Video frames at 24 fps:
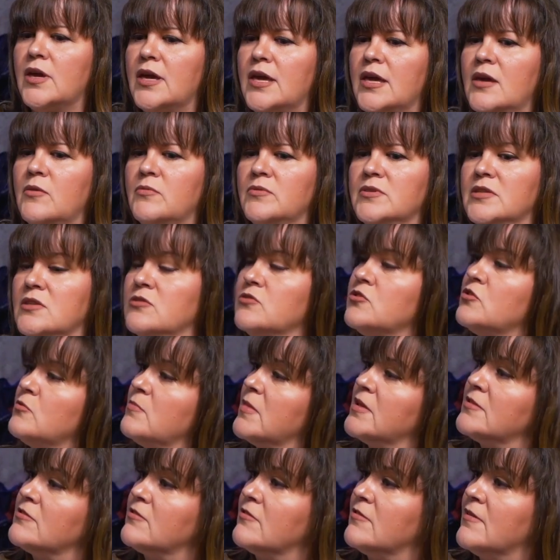he was
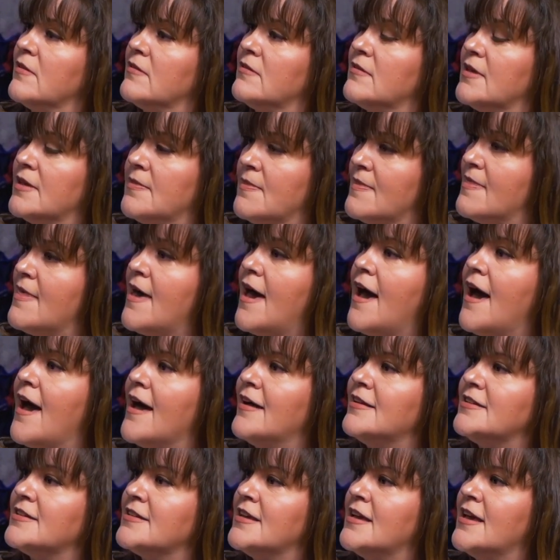instrumental in
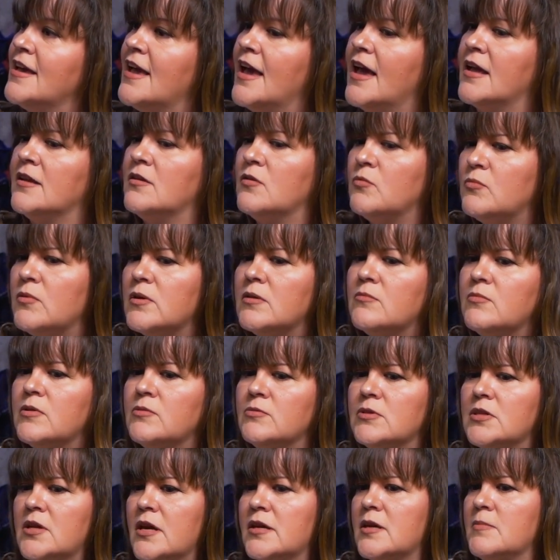that. Mm. And it, we, we
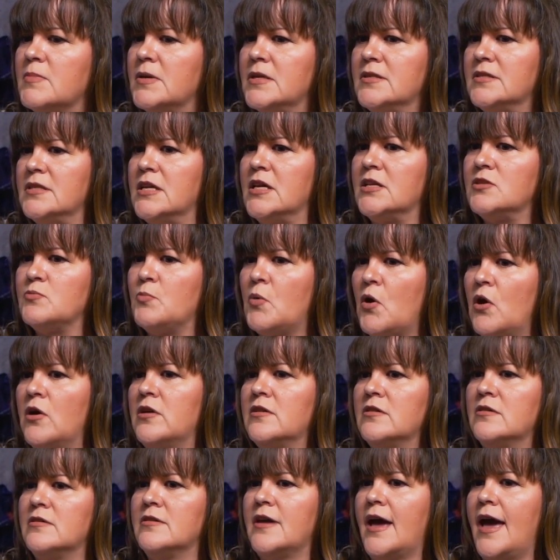were lucky because each
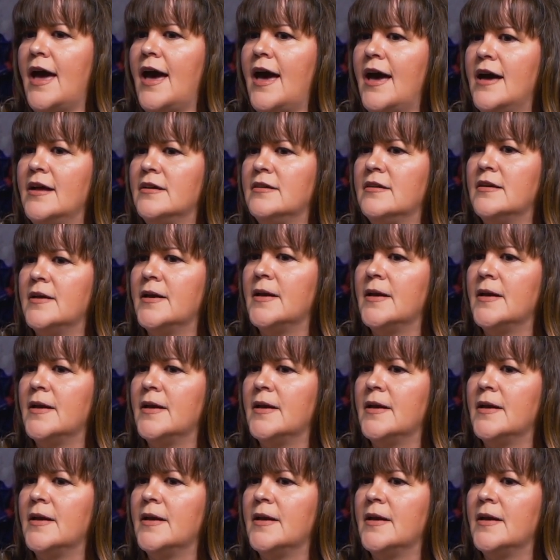partner had